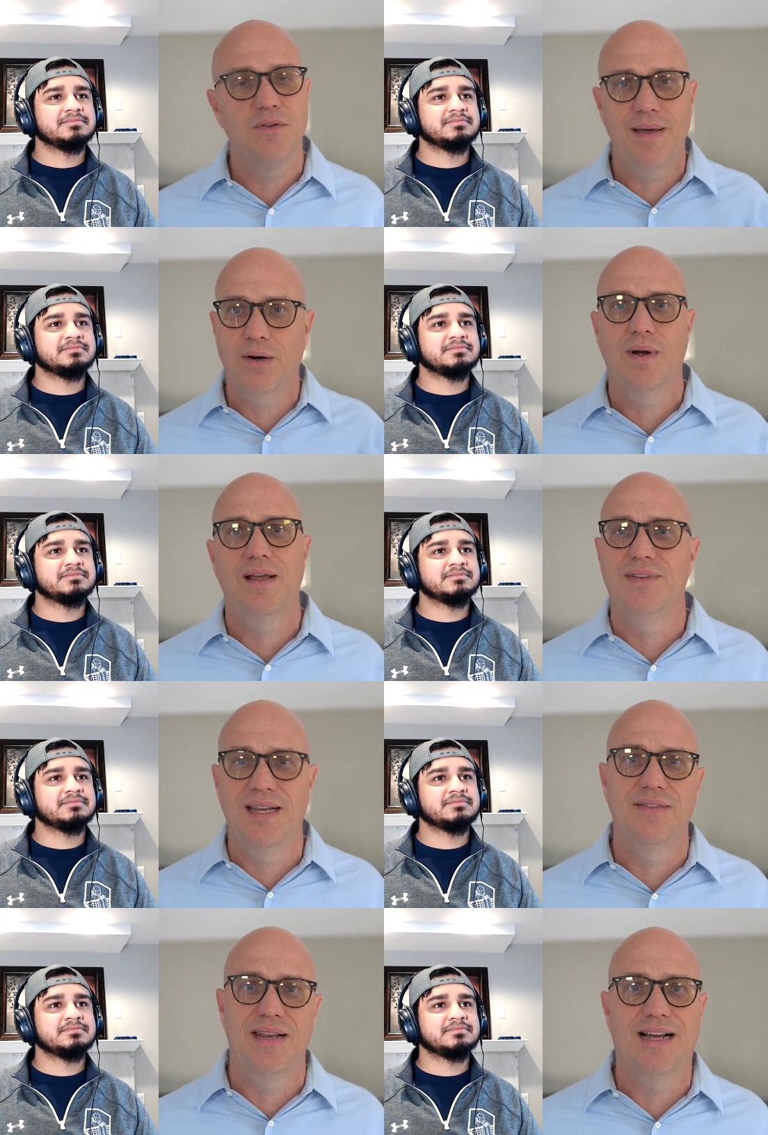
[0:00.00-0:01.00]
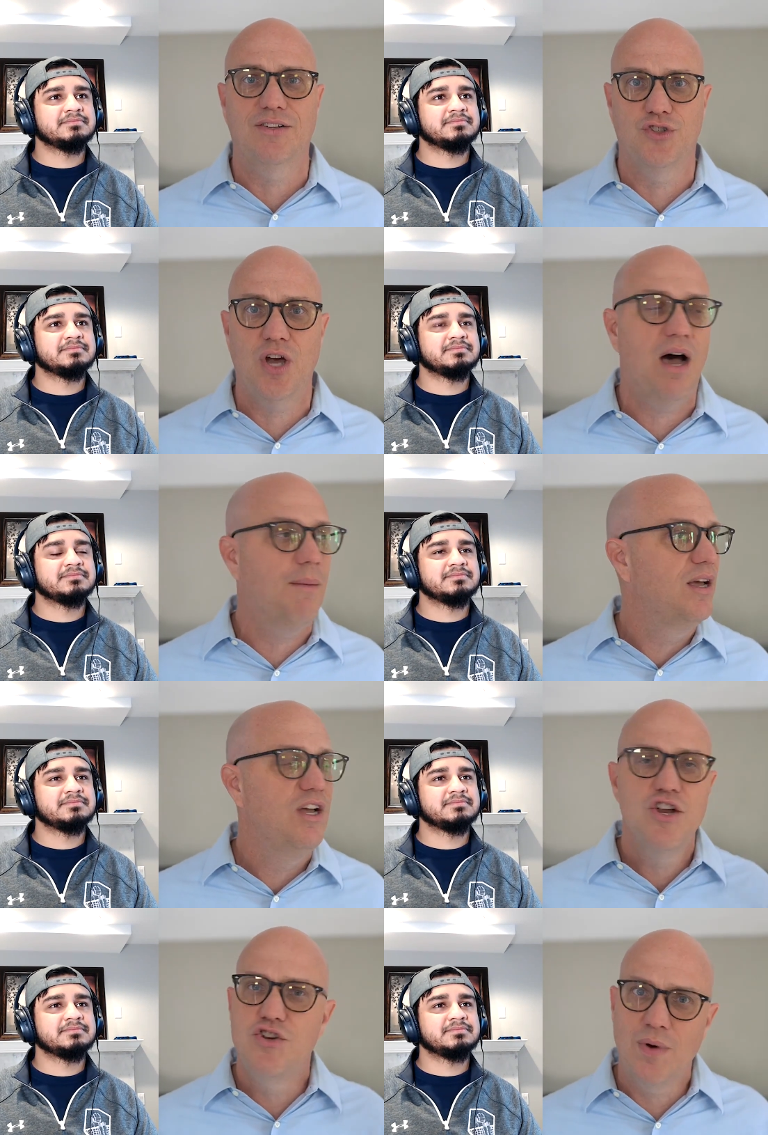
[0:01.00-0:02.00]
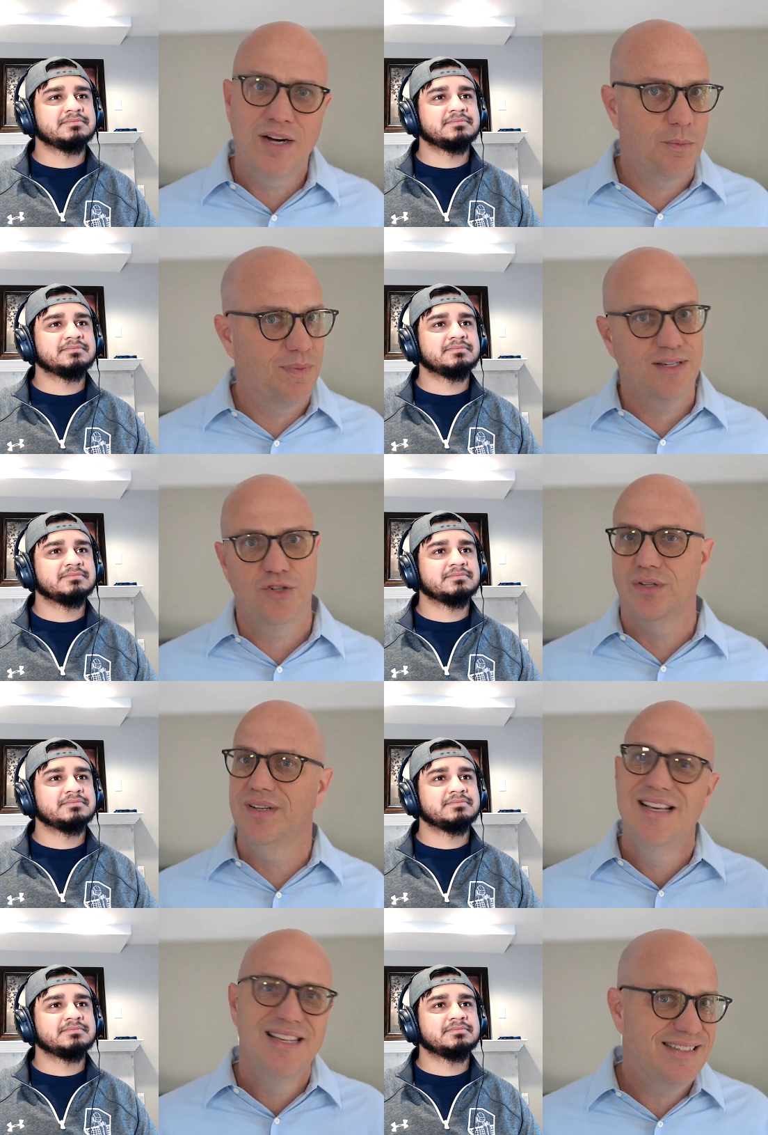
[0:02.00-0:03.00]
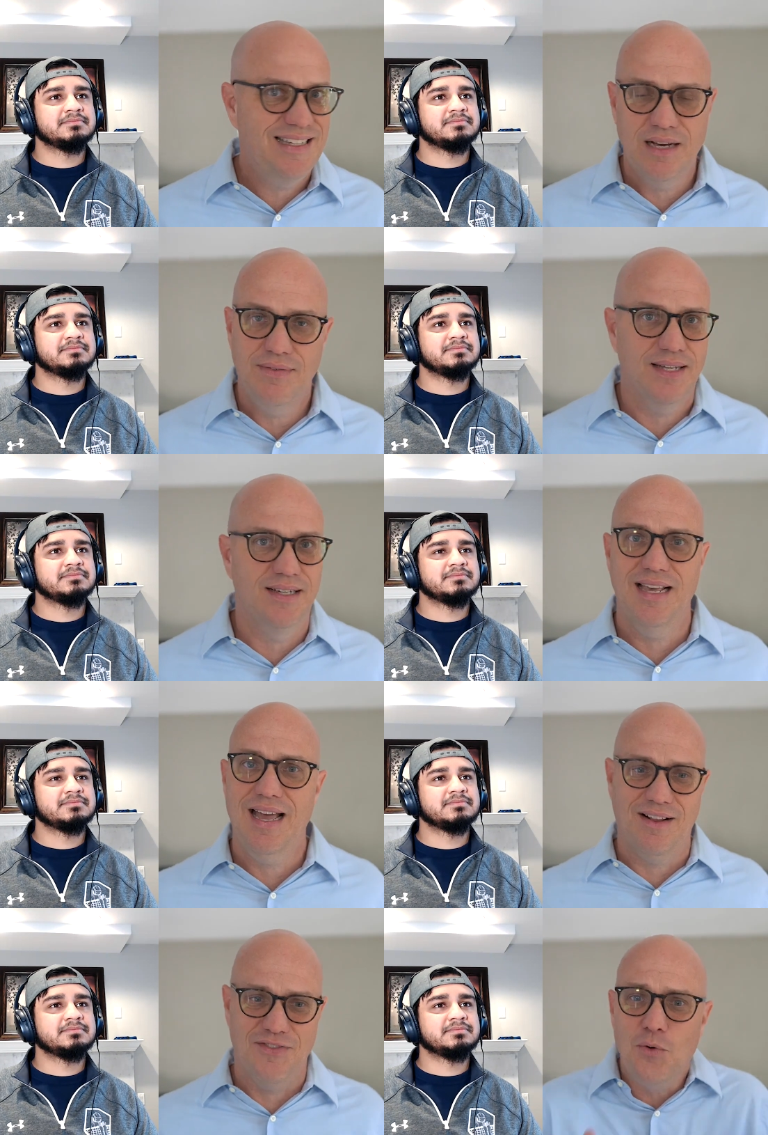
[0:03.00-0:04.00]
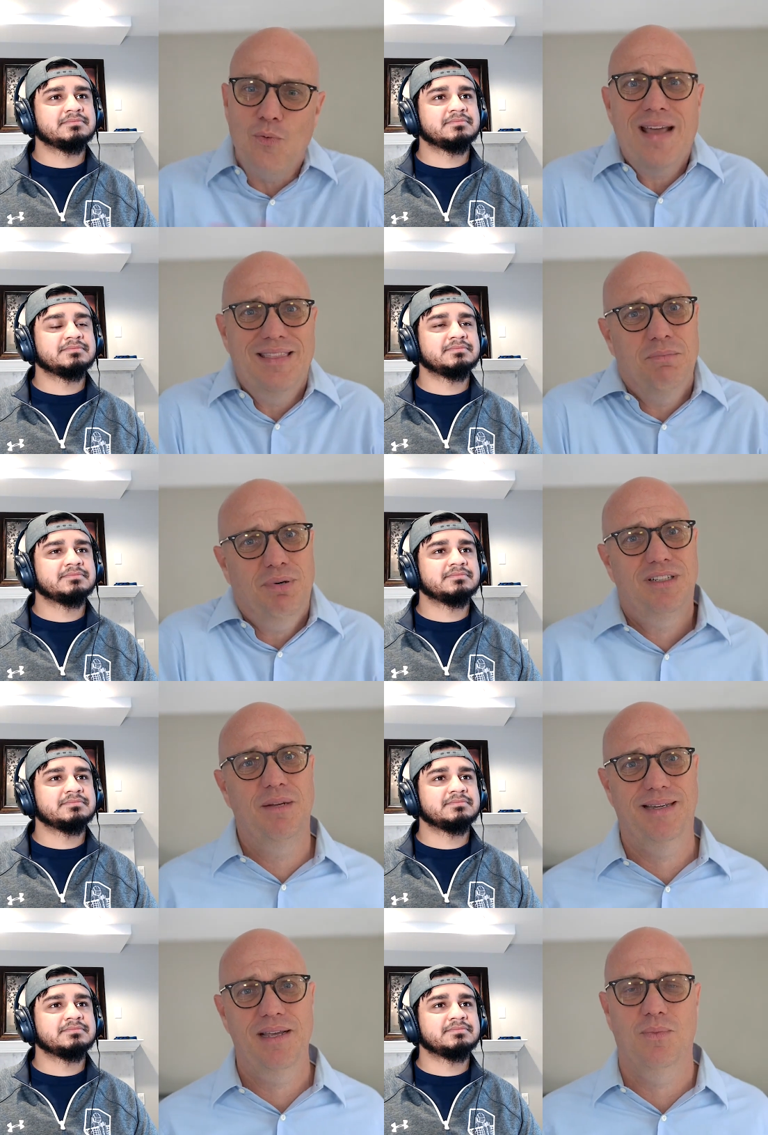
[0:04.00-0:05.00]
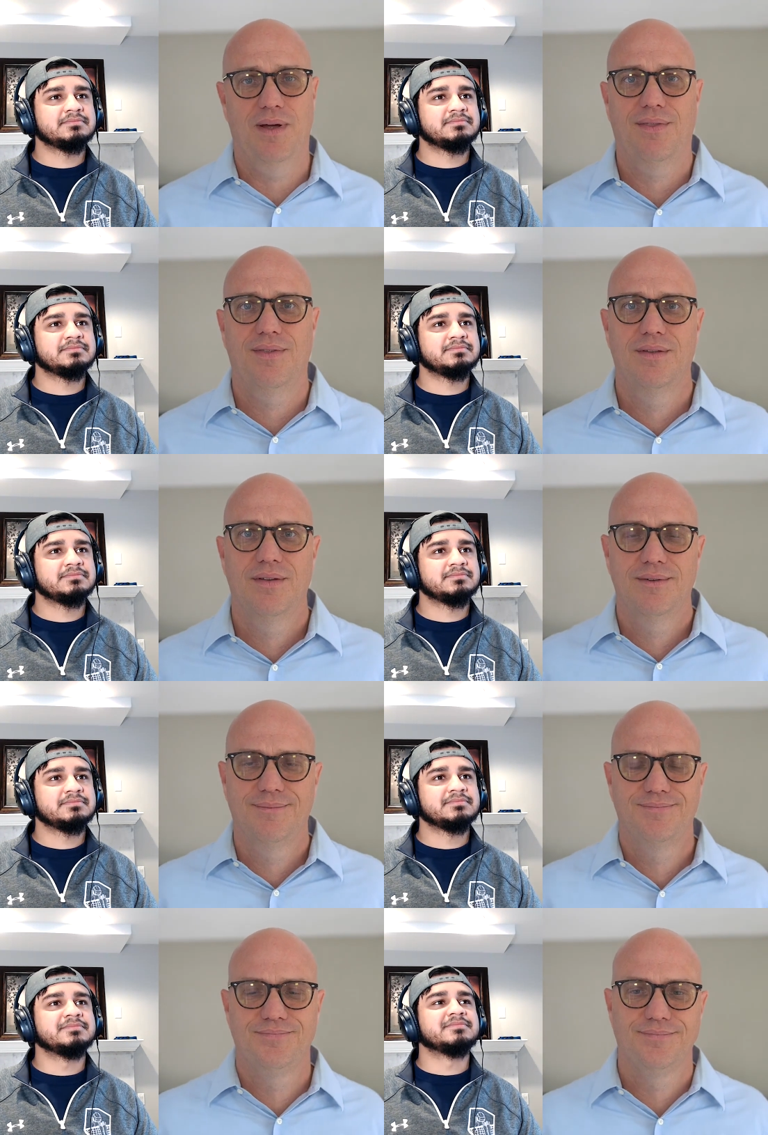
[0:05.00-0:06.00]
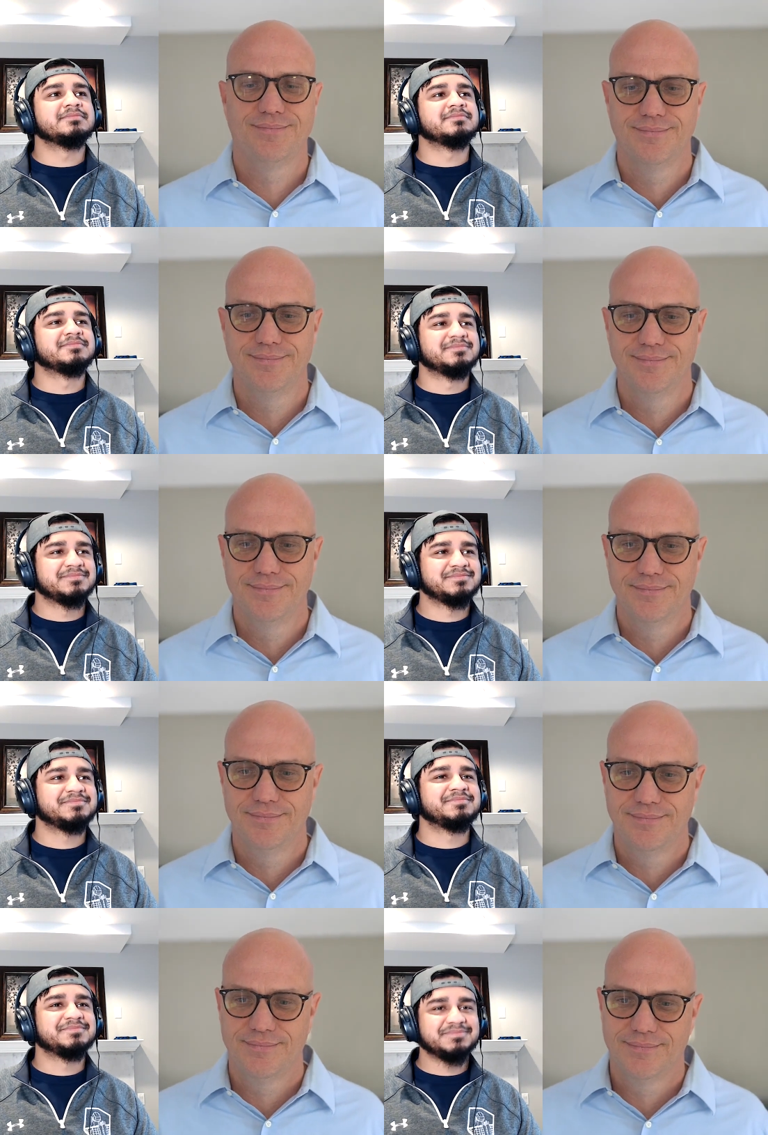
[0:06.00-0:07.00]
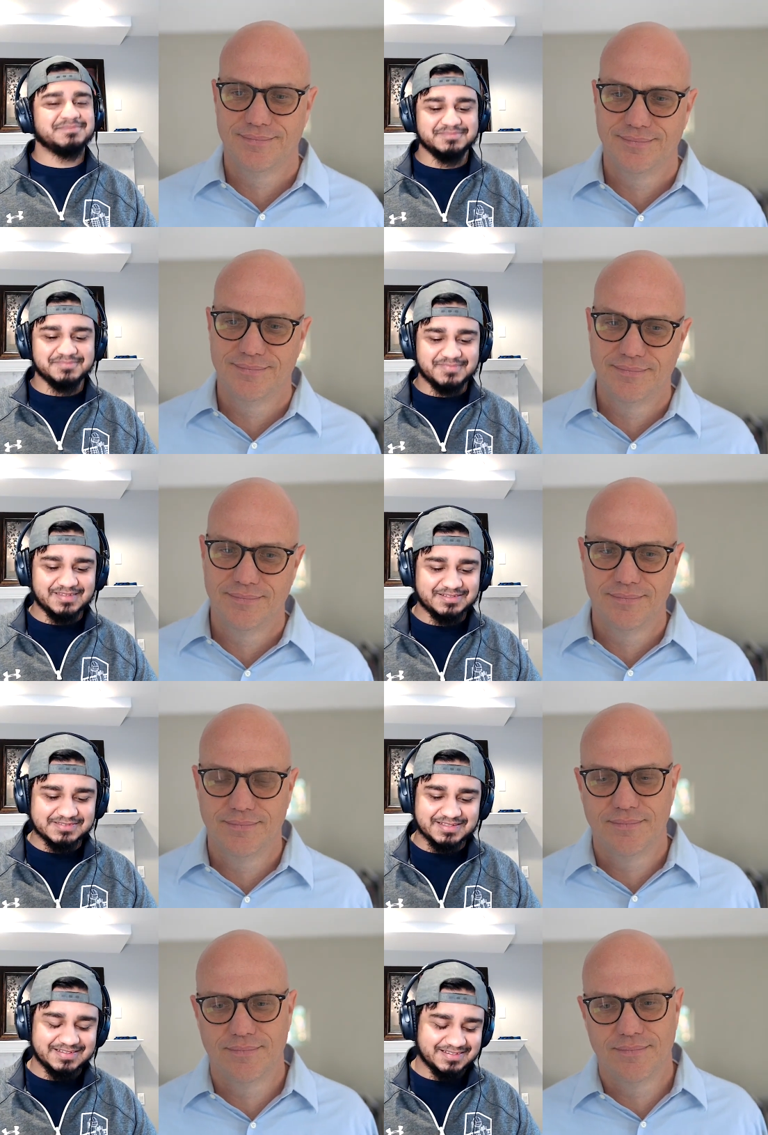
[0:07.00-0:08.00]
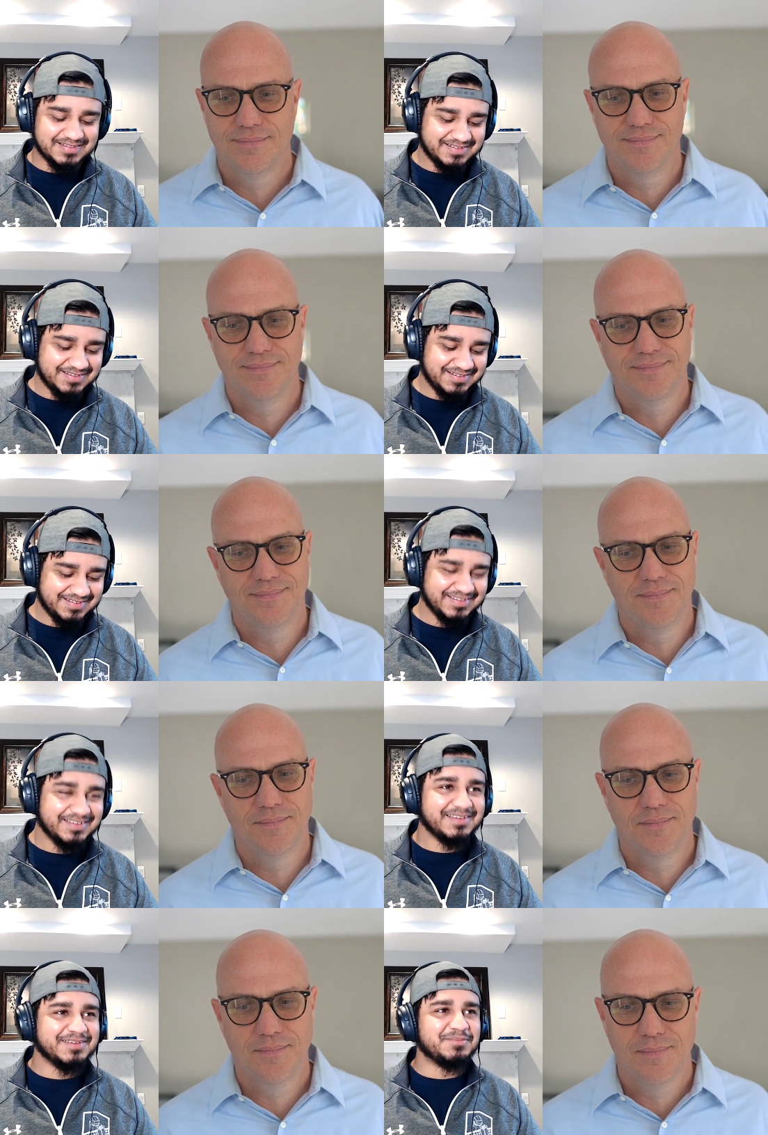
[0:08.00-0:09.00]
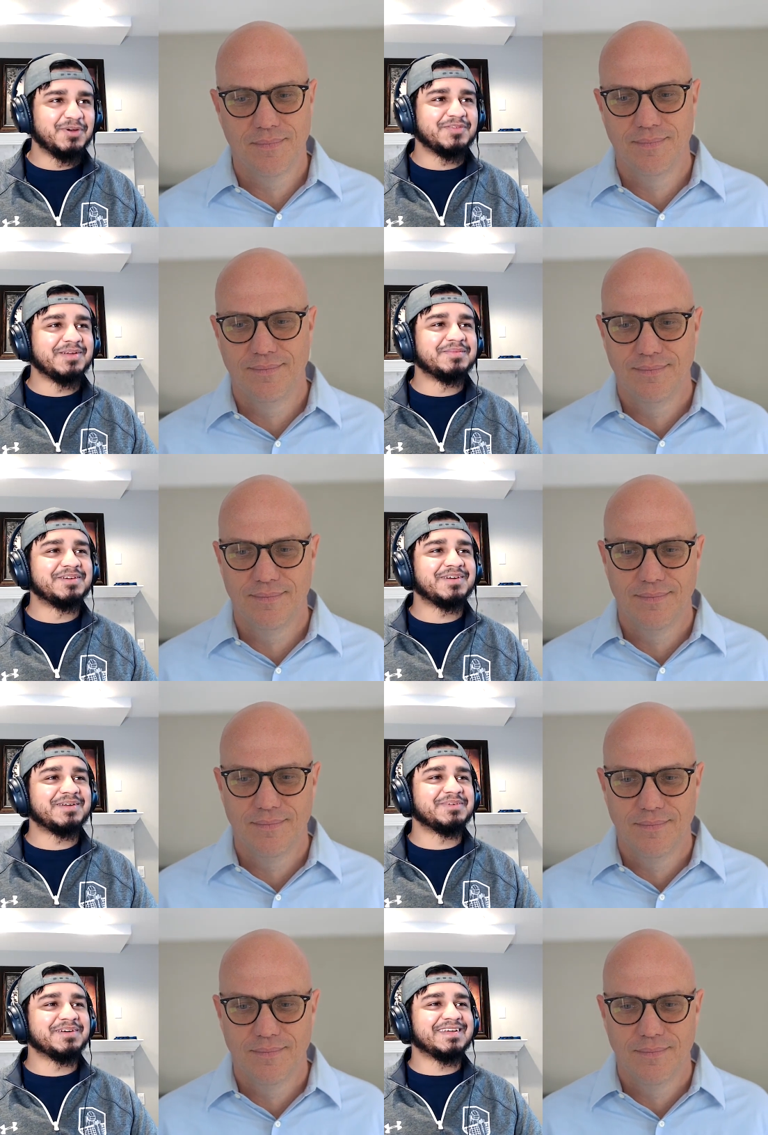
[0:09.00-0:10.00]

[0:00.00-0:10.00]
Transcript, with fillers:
Speaker 1: a better way of getting the next job, director position, C level exec, than writing the book to begin with.
Speaker 2: Mm. Mm. That was a uh, motivated me to write a book.